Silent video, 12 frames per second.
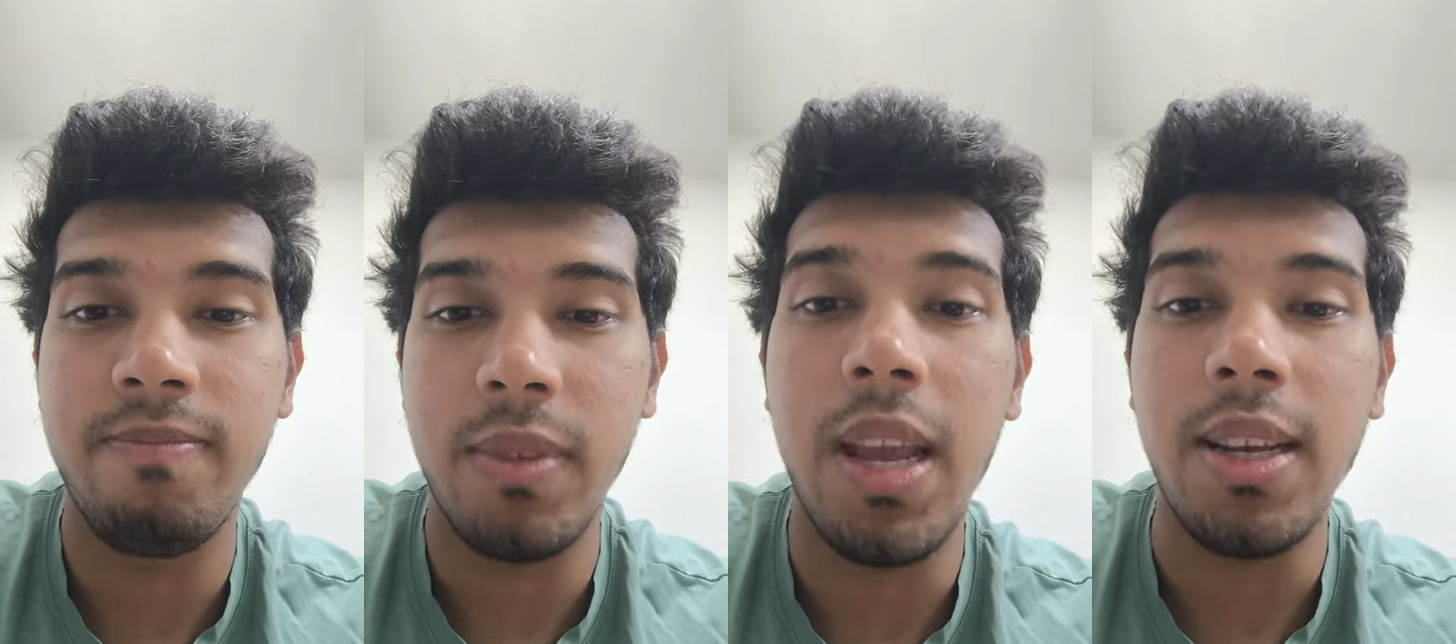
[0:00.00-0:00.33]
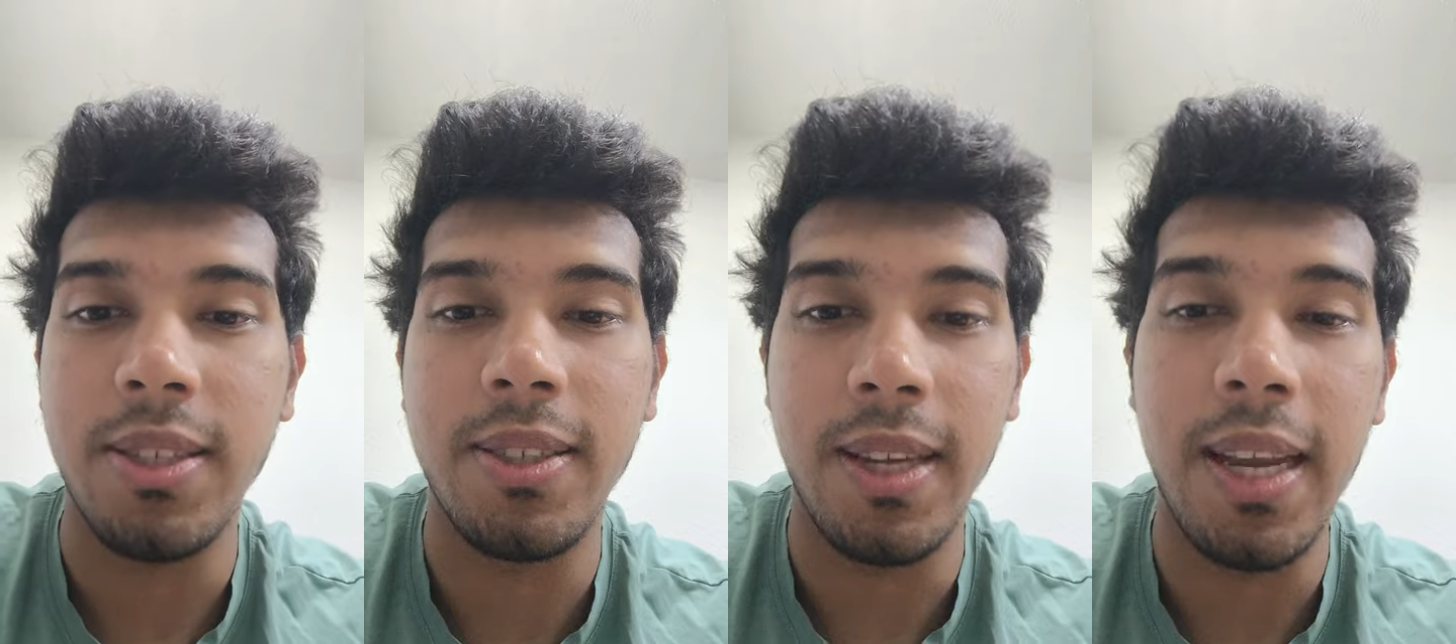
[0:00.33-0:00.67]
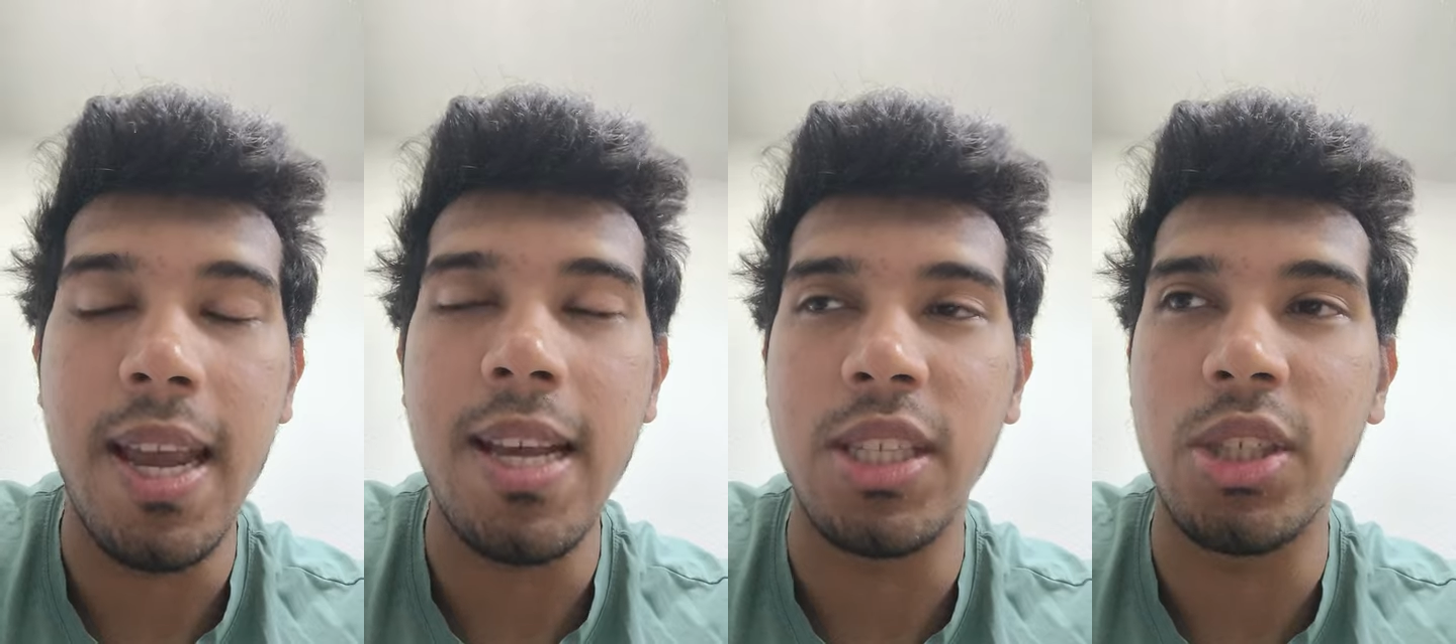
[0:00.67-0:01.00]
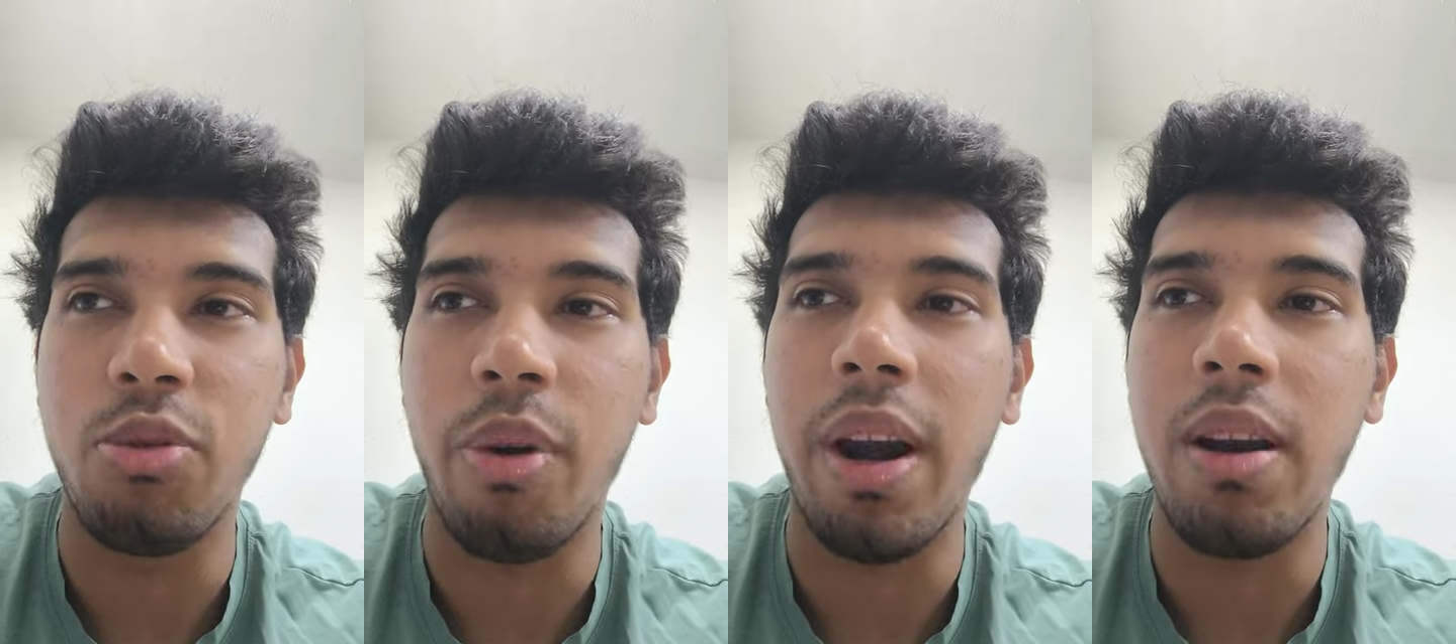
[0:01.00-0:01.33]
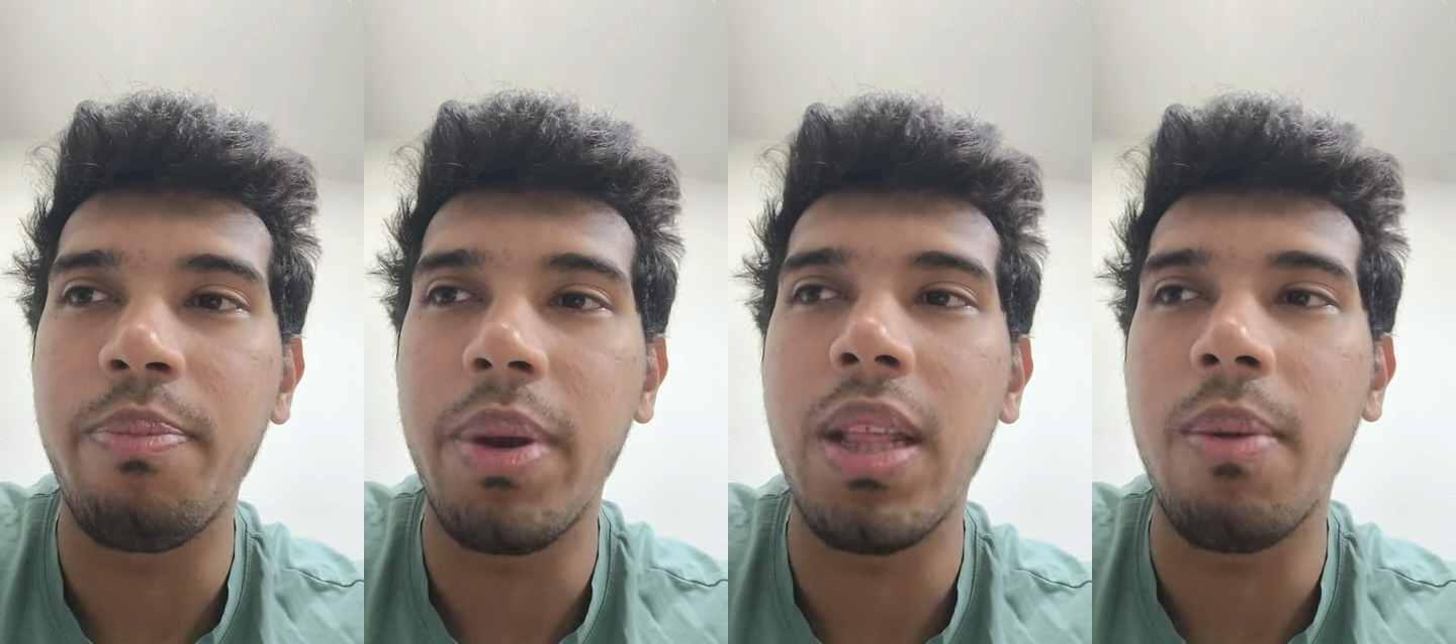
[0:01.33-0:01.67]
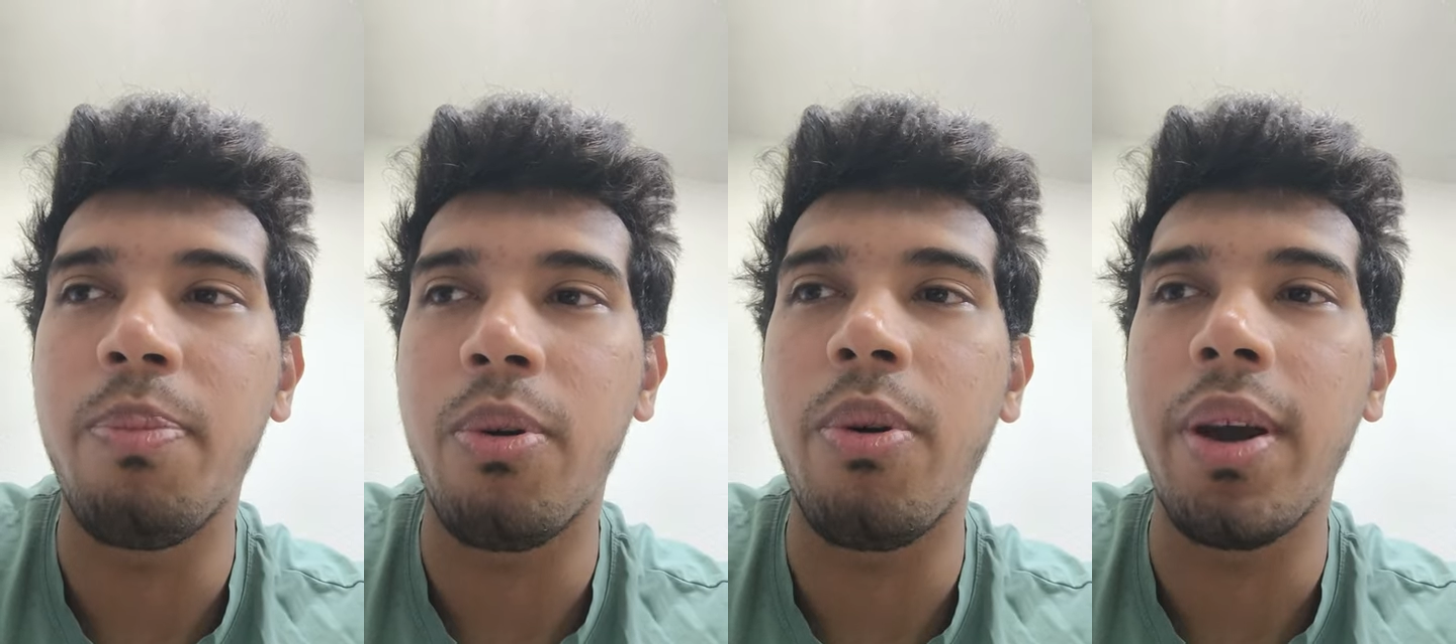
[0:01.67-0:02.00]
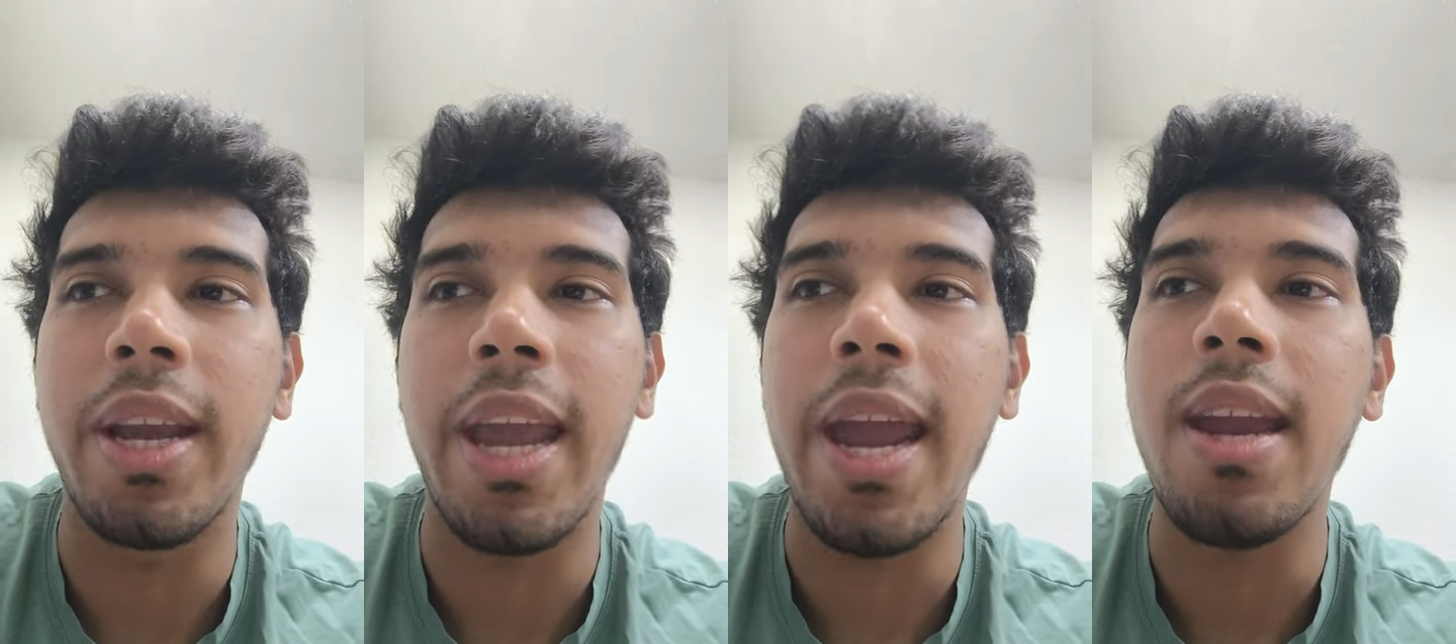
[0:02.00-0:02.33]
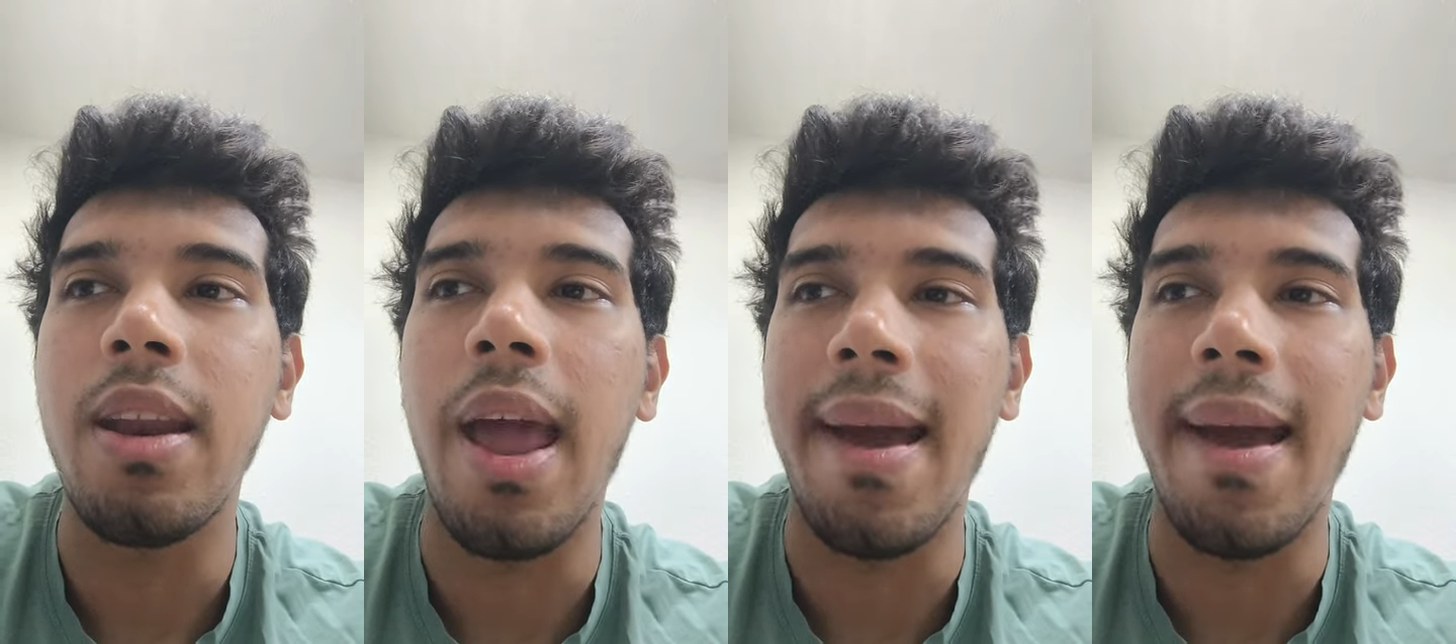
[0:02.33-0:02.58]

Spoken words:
Yes, he is trying to be the pro again,